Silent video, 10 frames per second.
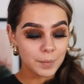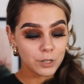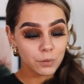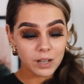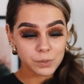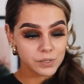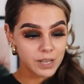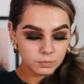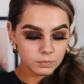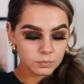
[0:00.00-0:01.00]
I mean, you guys will
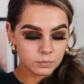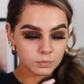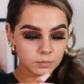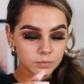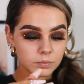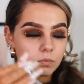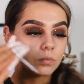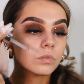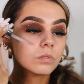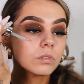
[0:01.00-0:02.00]
see when I use it, I just
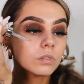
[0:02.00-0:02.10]
drop